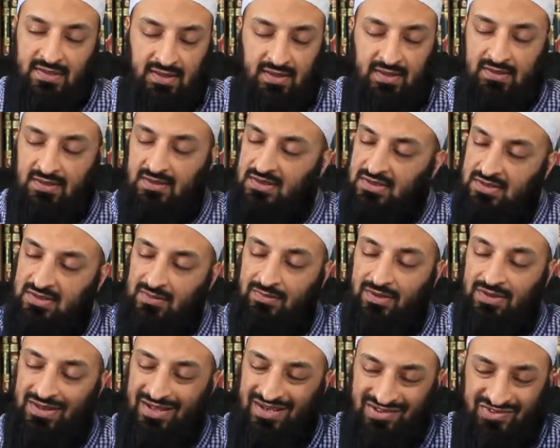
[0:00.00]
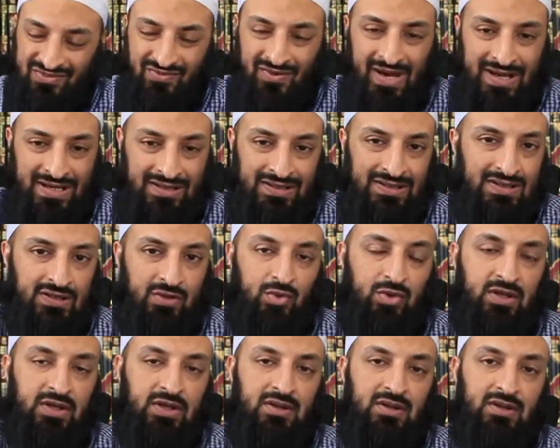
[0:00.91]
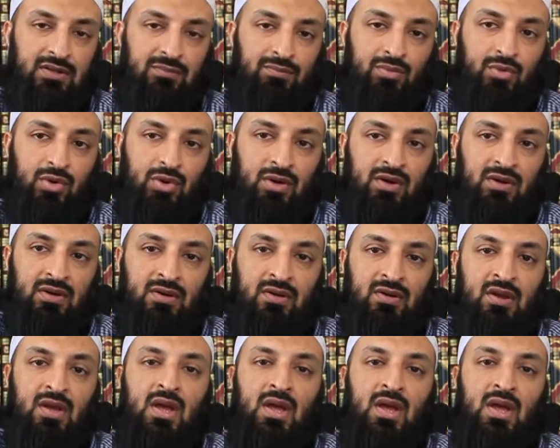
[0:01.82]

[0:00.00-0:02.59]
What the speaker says: I think this is something that is vitally, critically important.